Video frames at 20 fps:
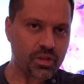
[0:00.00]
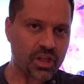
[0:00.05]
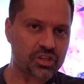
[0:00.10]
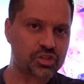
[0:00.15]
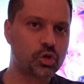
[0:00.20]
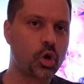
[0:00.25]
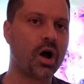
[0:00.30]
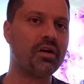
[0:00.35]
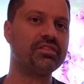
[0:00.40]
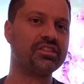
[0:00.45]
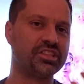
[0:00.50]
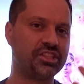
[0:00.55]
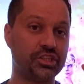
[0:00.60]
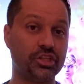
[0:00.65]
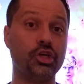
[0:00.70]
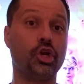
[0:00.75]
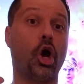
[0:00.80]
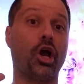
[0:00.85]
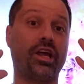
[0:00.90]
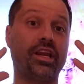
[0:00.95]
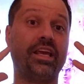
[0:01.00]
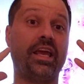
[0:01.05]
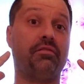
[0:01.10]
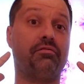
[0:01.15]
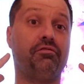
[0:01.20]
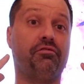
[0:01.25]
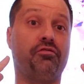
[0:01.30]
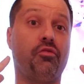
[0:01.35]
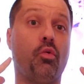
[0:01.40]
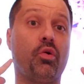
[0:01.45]
So obviously you're not gonna get
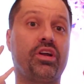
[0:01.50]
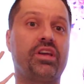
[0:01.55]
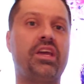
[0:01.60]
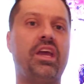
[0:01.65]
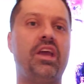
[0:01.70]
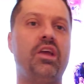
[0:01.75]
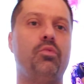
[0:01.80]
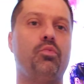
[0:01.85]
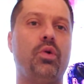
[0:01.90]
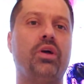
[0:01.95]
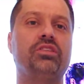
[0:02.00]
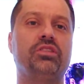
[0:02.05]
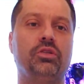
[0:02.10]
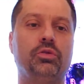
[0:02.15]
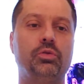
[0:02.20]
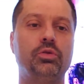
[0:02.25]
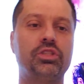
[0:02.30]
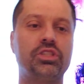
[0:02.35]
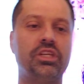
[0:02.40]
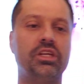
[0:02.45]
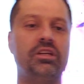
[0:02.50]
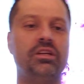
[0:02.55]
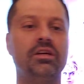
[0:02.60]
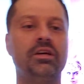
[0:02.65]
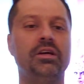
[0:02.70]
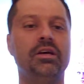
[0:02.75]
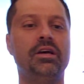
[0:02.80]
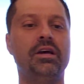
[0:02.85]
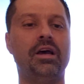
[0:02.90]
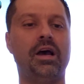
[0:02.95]
4K
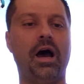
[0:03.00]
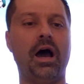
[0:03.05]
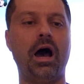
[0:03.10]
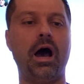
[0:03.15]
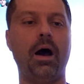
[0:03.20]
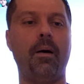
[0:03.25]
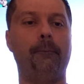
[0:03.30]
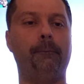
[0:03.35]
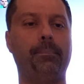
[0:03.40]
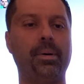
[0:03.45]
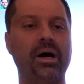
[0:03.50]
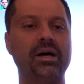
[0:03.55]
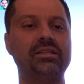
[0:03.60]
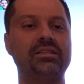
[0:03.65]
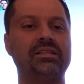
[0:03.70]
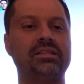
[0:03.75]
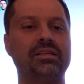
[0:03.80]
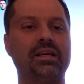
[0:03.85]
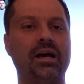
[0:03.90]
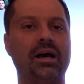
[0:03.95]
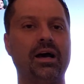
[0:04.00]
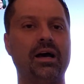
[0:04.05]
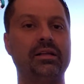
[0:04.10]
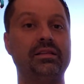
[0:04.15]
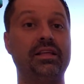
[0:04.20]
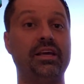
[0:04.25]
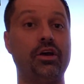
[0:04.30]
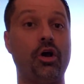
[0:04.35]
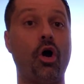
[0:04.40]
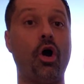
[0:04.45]
resolution, but
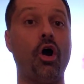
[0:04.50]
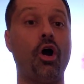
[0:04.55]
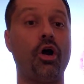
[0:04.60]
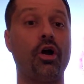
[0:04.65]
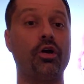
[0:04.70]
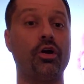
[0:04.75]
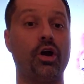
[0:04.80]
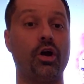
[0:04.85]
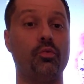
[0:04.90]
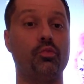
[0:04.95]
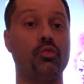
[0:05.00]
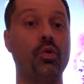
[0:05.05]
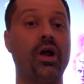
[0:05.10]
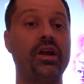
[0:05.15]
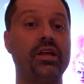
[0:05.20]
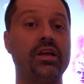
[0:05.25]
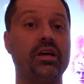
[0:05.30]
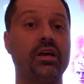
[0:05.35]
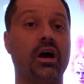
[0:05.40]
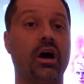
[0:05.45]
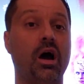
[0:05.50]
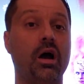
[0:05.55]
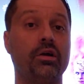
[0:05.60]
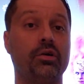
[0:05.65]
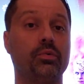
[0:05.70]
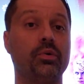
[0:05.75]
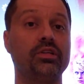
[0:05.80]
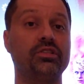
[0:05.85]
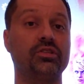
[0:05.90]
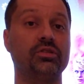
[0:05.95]
they are running a higher
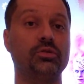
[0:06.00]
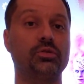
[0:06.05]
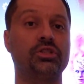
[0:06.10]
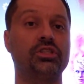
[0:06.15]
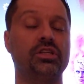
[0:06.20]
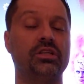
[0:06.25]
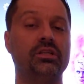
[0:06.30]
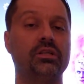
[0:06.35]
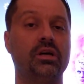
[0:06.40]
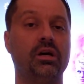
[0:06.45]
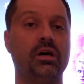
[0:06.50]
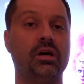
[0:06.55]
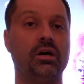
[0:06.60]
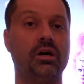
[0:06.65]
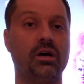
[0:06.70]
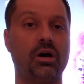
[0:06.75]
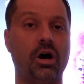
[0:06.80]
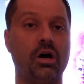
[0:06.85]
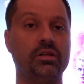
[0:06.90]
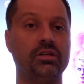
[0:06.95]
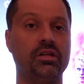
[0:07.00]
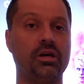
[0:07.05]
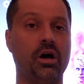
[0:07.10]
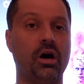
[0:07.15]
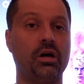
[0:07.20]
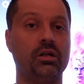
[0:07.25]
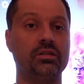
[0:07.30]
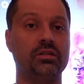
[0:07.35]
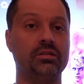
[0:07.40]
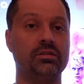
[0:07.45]
resolution on
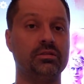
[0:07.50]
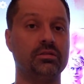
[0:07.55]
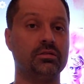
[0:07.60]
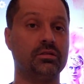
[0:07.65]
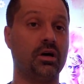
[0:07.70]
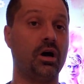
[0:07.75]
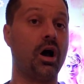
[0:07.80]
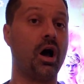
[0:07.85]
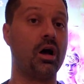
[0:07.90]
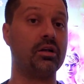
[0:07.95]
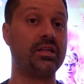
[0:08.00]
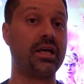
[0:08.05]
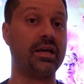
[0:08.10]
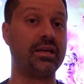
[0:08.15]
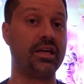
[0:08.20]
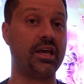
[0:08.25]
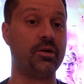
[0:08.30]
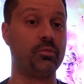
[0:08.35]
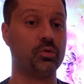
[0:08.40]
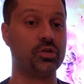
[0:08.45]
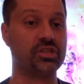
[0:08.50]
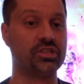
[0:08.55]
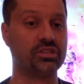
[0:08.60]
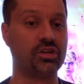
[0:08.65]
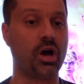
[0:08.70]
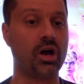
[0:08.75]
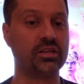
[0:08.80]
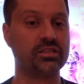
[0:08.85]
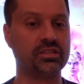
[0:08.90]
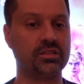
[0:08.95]
that game, which is
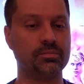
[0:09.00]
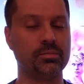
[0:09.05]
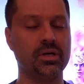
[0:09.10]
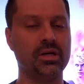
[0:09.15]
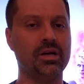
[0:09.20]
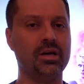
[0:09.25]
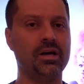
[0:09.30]
awesome.